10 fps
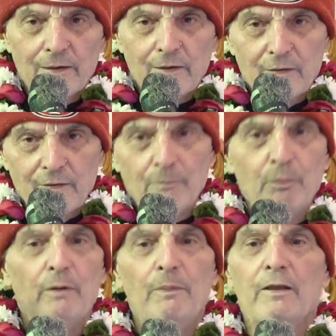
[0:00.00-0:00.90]

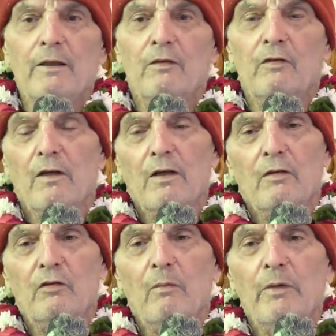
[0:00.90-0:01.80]
simply because
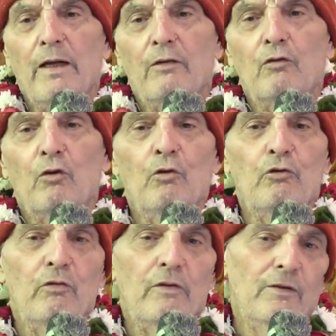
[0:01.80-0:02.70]
someone has
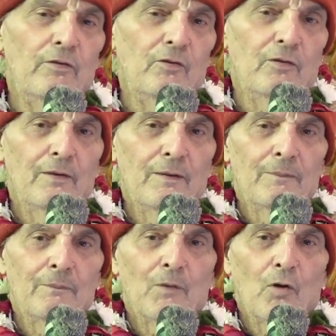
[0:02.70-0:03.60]
told you this?
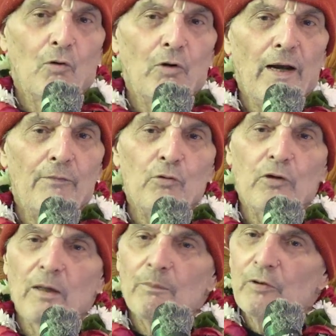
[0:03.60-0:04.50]
Or have you
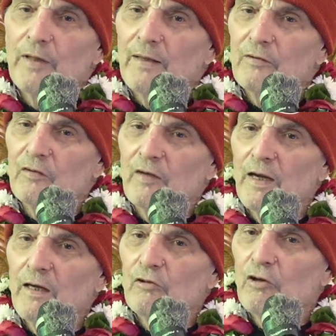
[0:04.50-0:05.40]
come to that
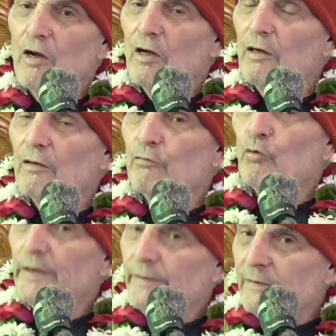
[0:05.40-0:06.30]
stage of
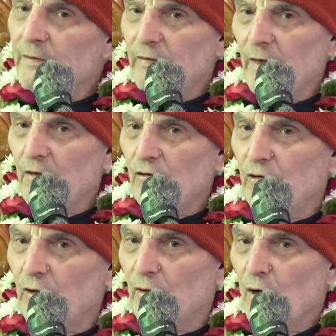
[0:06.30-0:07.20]

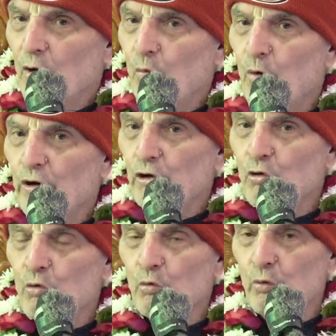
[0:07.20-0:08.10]
realization where
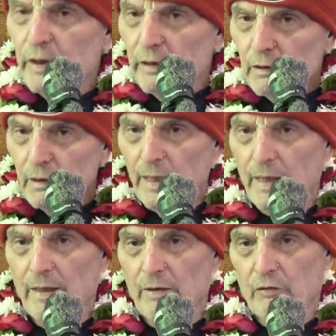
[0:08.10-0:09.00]
you
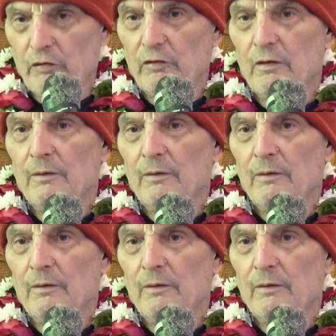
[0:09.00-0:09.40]
realize